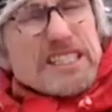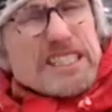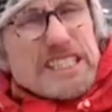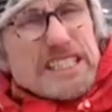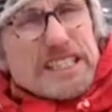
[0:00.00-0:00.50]

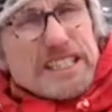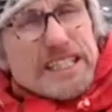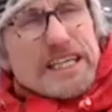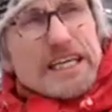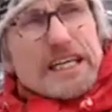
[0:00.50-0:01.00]

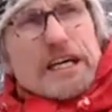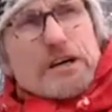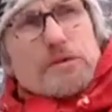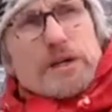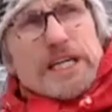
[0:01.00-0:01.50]
19, uh,
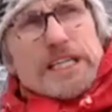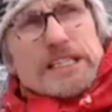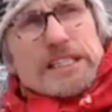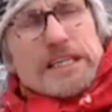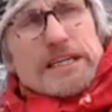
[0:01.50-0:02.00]

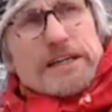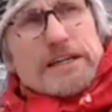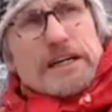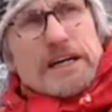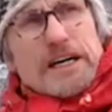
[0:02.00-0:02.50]
when
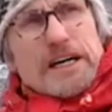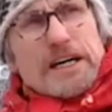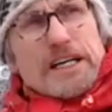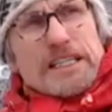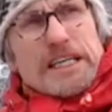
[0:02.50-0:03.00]
uh,
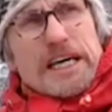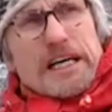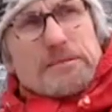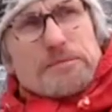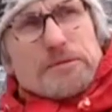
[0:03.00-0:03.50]

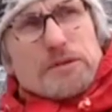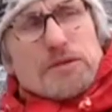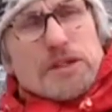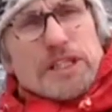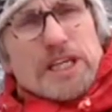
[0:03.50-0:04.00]
I helped
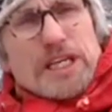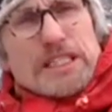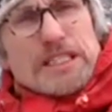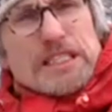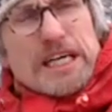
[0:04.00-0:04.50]

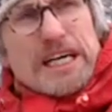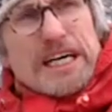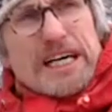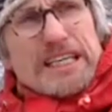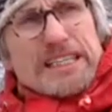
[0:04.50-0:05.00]
organize
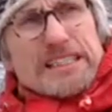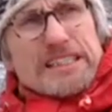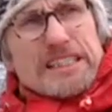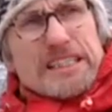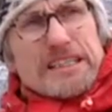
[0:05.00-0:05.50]

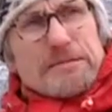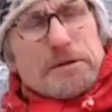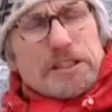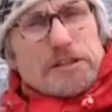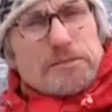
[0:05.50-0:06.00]
and
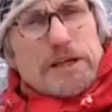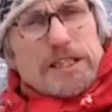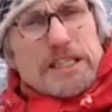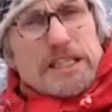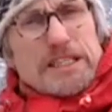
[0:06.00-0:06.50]
uh,
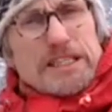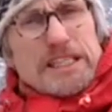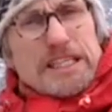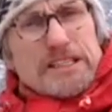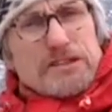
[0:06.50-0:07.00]
participate
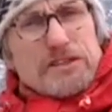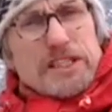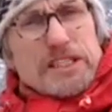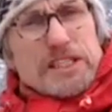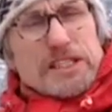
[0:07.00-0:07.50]
in an
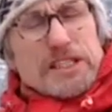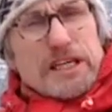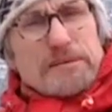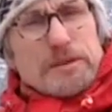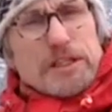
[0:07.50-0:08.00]

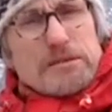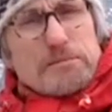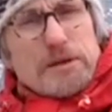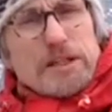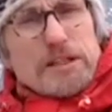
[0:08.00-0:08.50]
interreligious
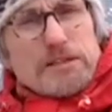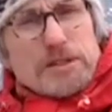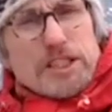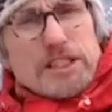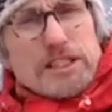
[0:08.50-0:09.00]
climate
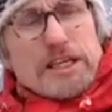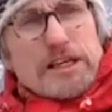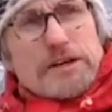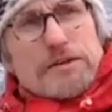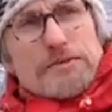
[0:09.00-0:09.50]

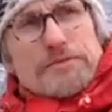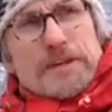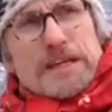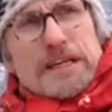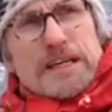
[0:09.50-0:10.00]
pilgrimage
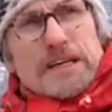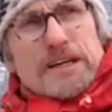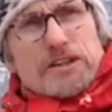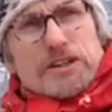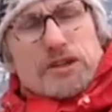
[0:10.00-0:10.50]

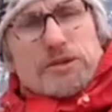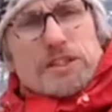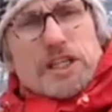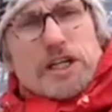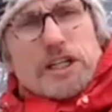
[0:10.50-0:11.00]
uh,
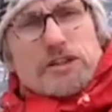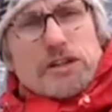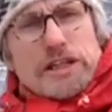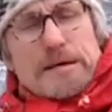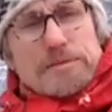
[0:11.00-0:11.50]
also was the
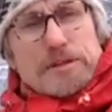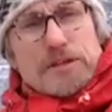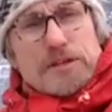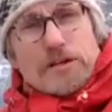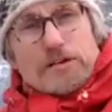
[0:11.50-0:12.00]
cultural
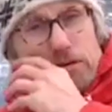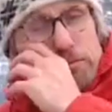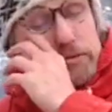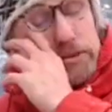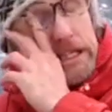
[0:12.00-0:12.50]
capital of
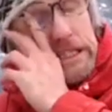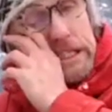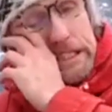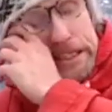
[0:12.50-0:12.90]
Europe that